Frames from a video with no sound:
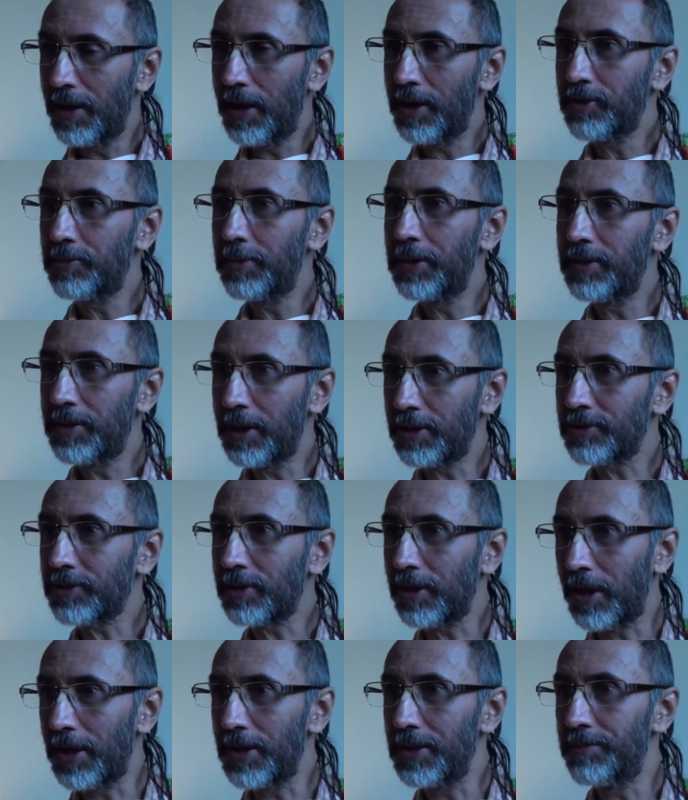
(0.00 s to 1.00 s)
has been
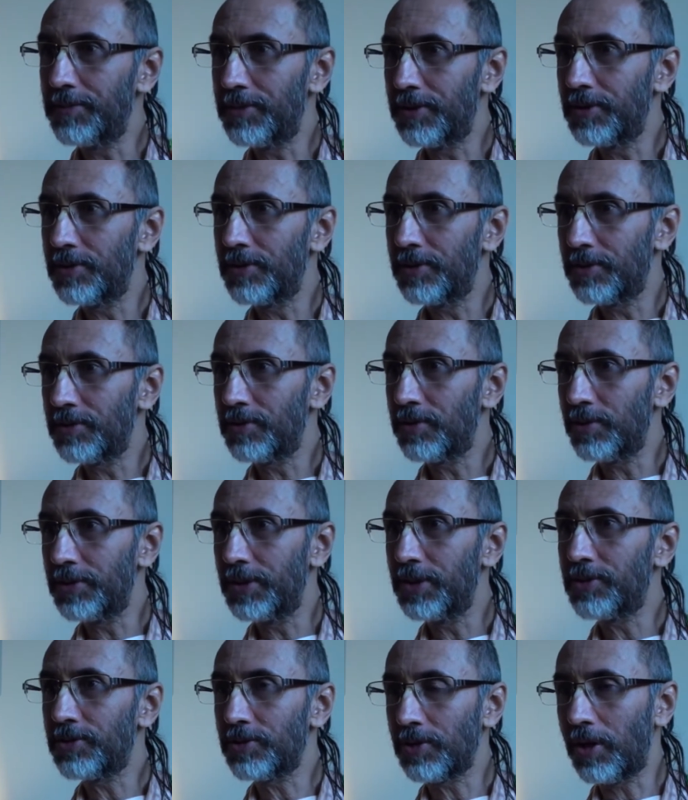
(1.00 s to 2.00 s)
described through
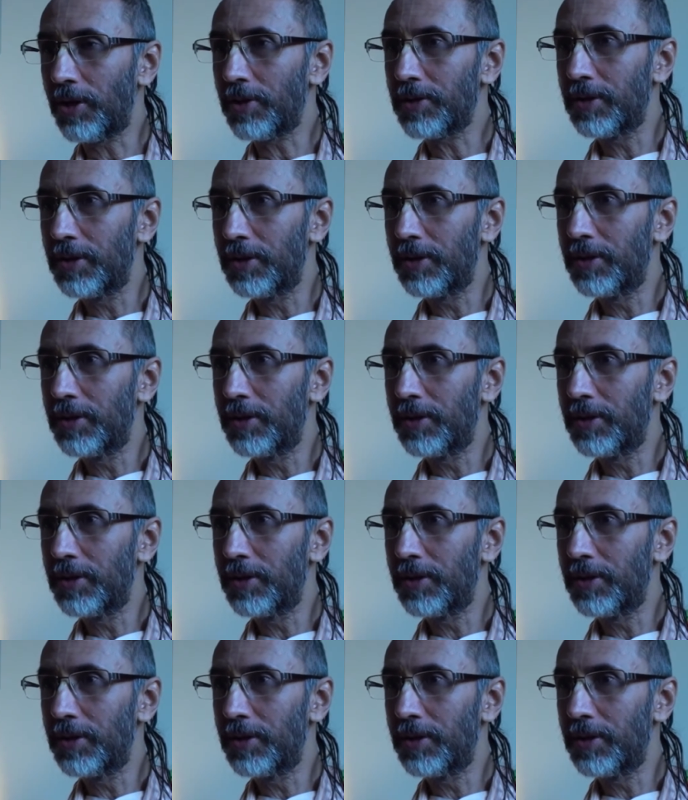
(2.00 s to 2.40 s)
this song.